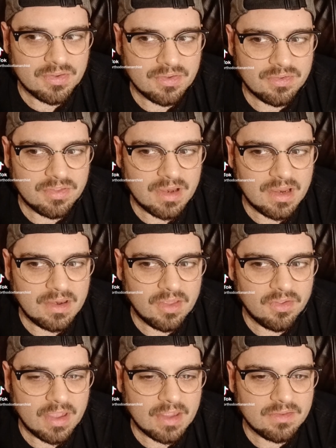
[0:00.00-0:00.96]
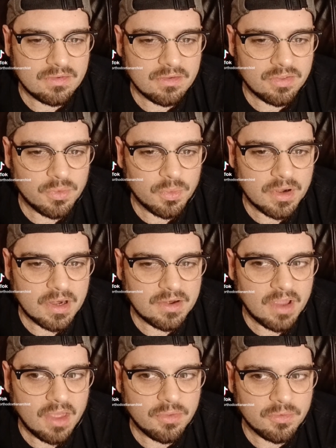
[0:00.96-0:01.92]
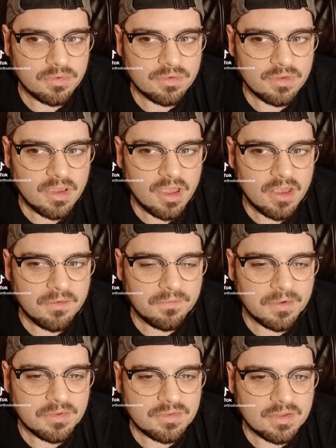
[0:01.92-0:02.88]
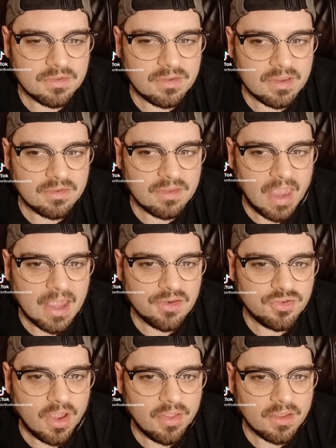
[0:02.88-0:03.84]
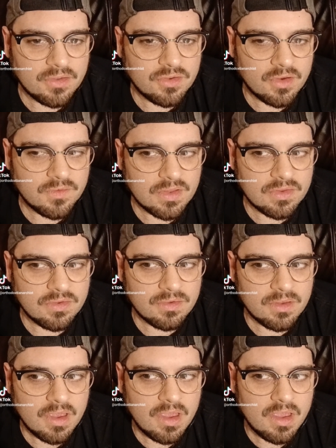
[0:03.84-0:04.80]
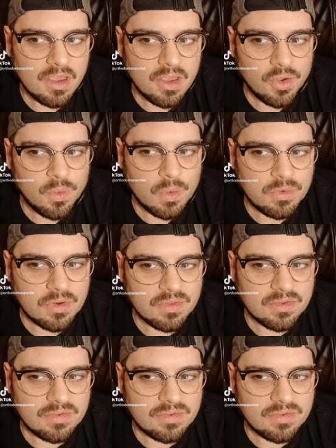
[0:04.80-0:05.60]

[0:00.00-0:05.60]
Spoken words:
us that he delegates his authority to others, for instance, his angelic servants. Quote, the